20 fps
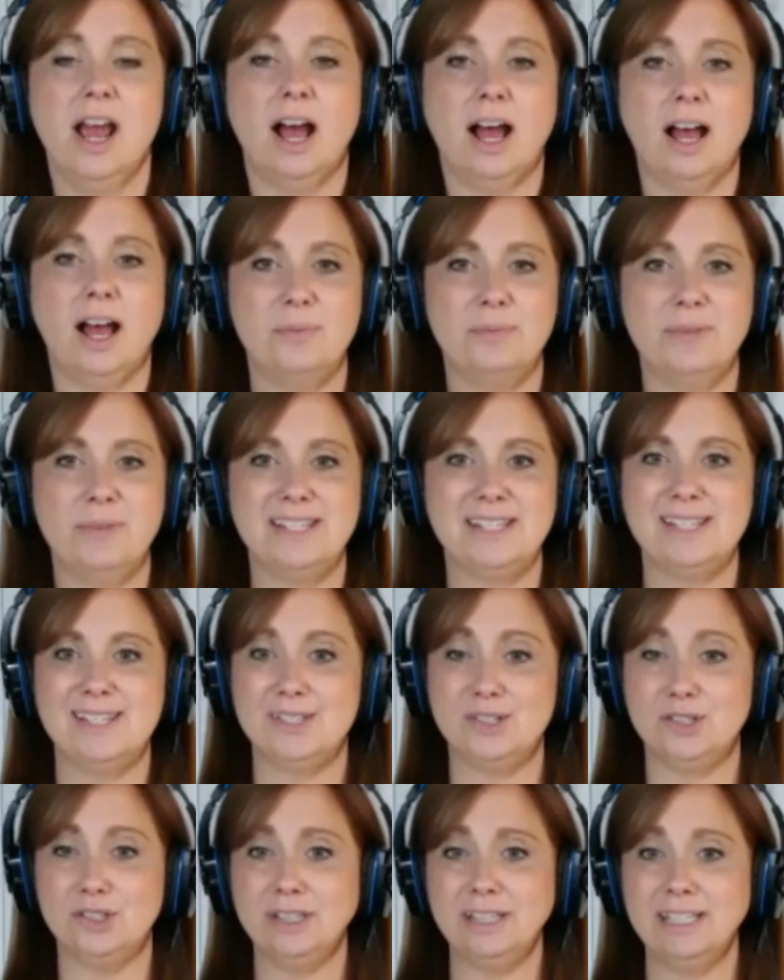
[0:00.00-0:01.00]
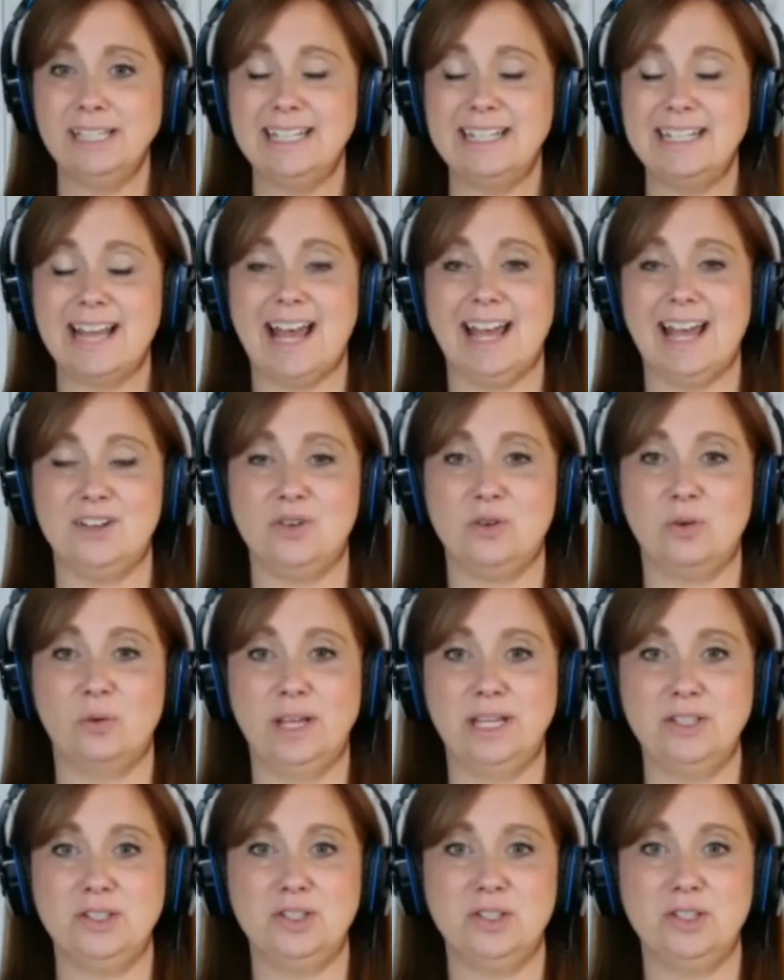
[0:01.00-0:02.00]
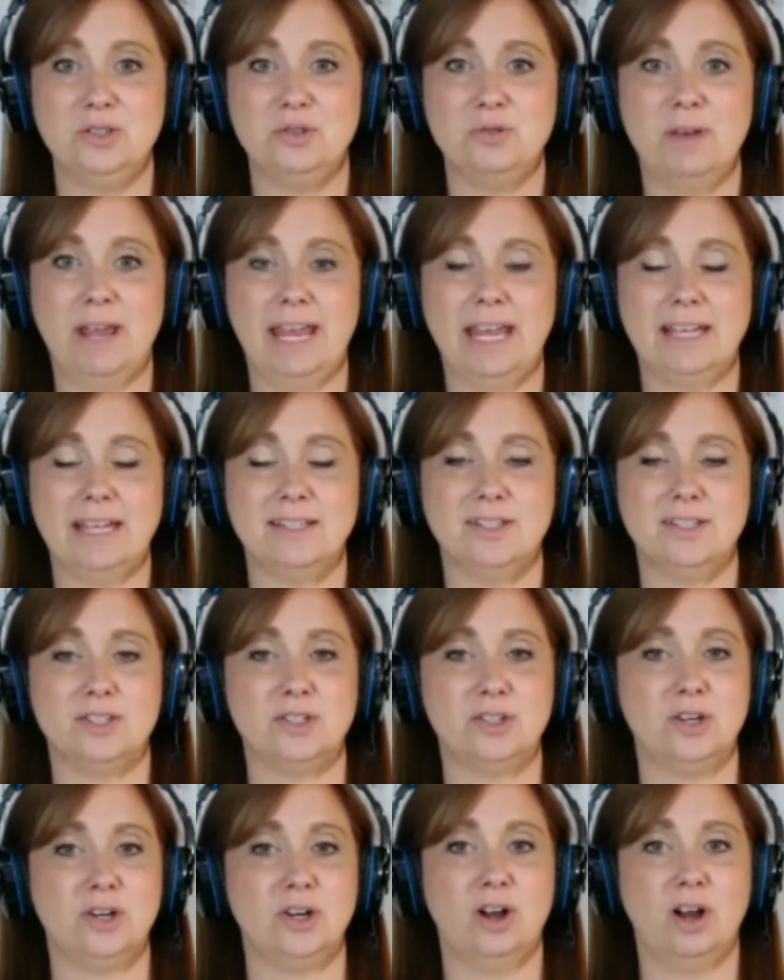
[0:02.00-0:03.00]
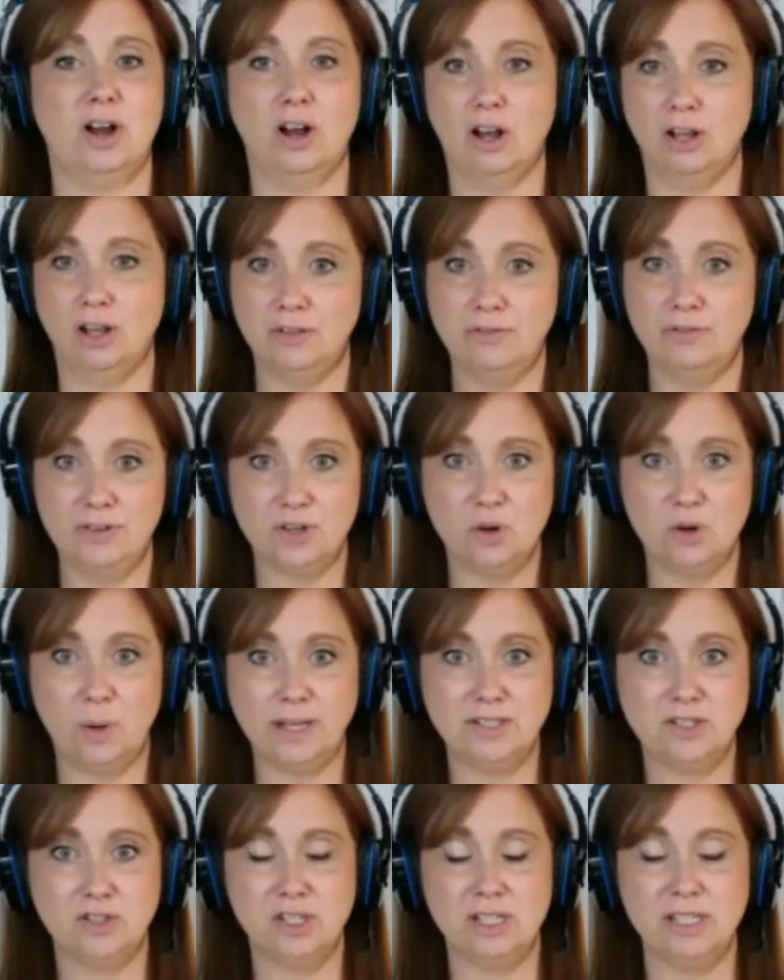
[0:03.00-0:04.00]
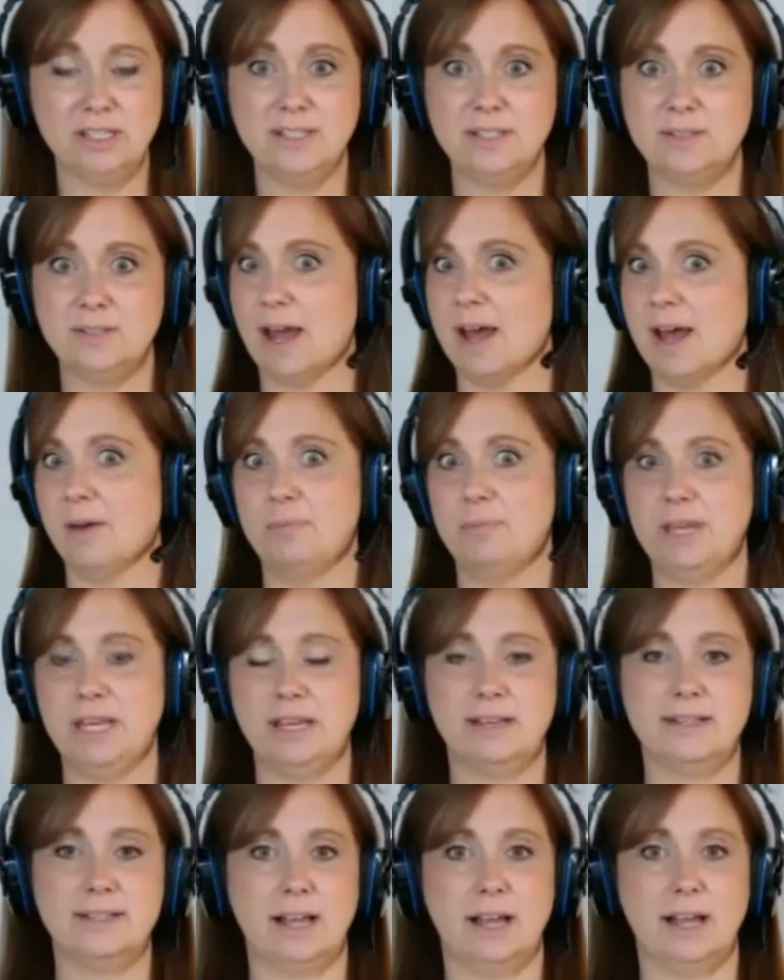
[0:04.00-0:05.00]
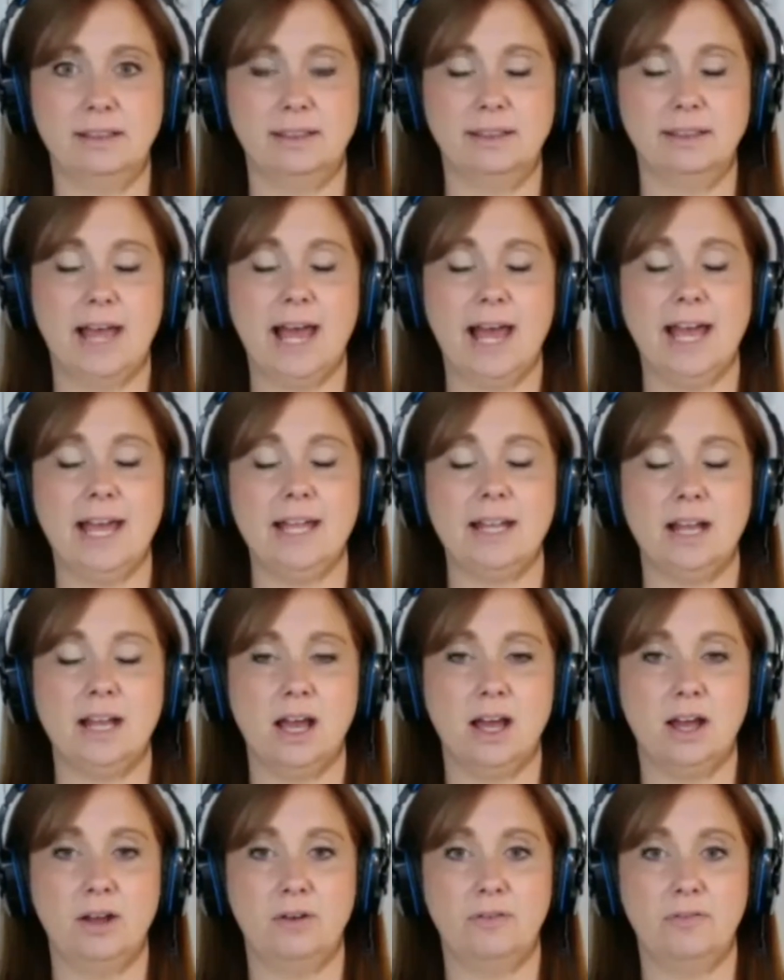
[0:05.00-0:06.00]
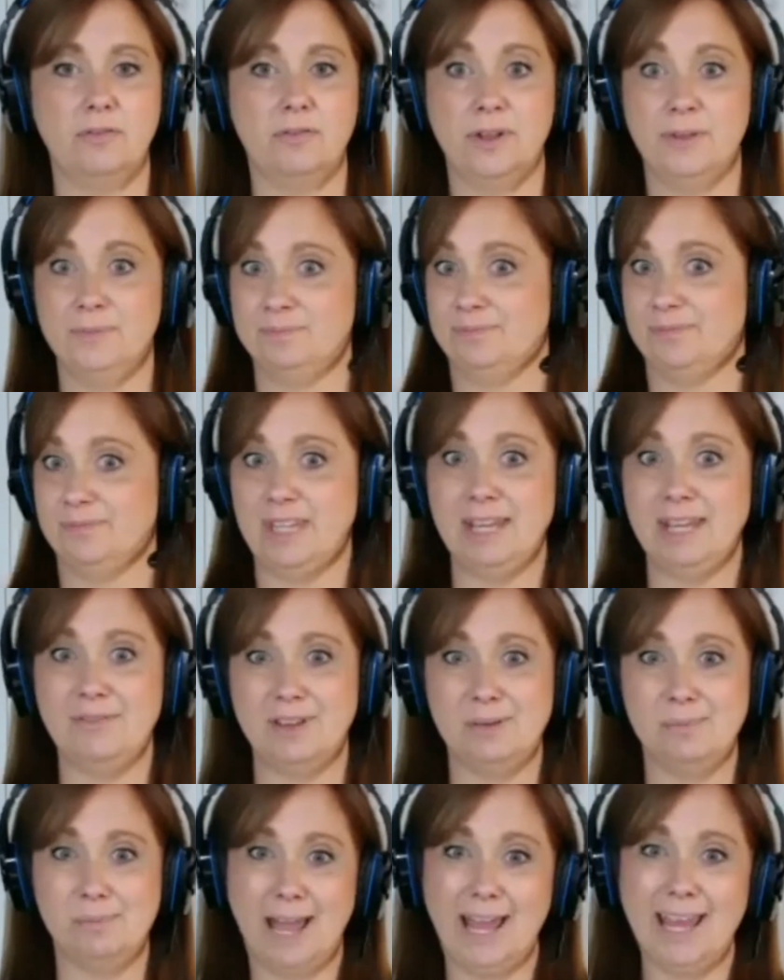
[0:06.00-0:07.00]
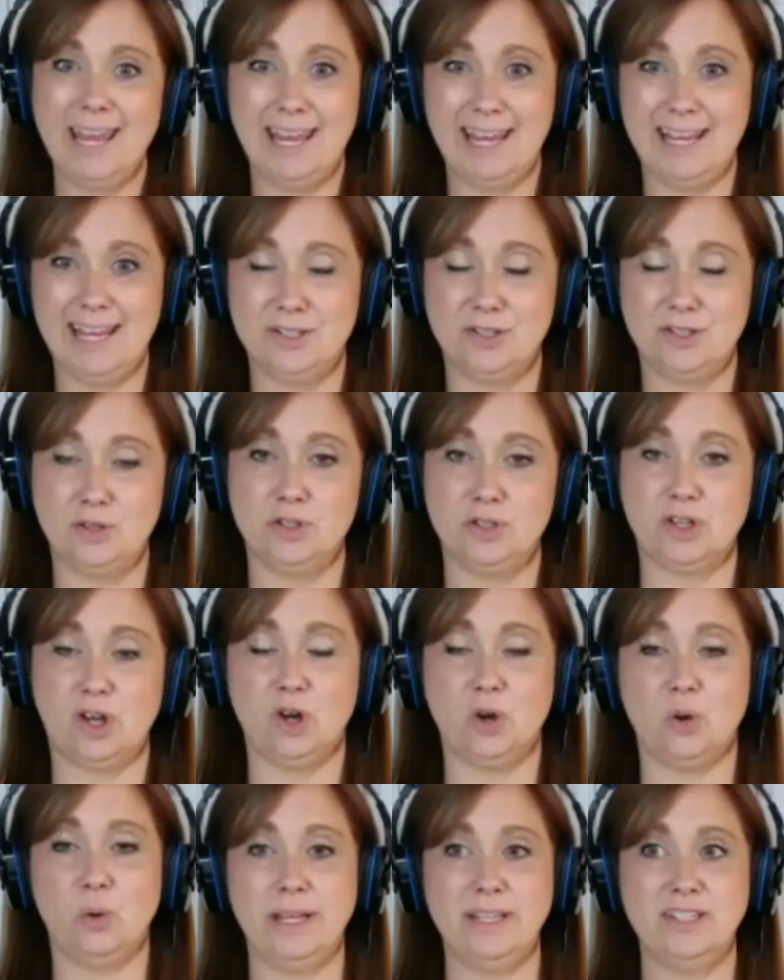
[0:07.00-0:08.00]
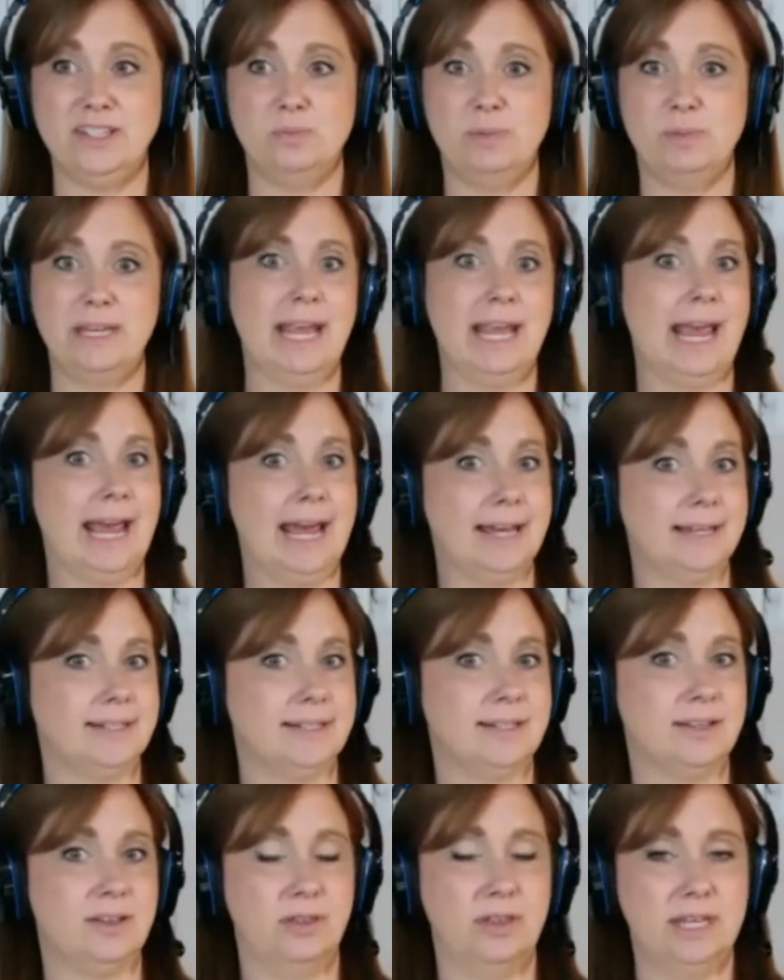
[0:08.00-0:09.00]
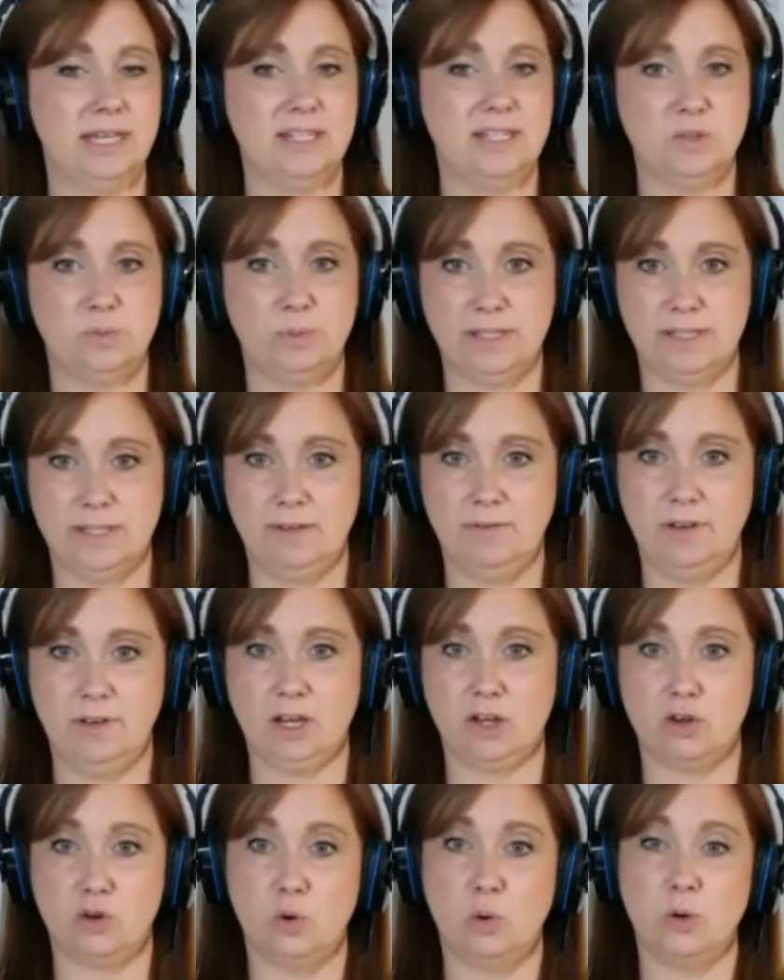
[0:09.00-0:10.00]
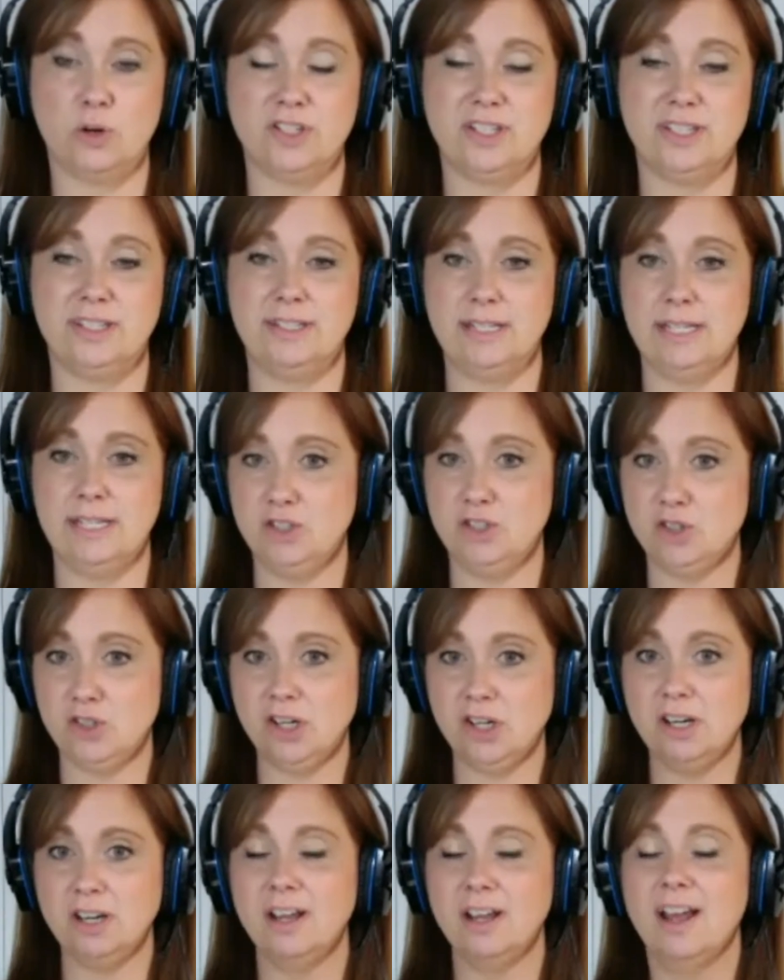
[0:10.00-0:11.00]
It's certainly not going to answer all of your questions because a lot of even my answers are going to be ask the specific course teacher.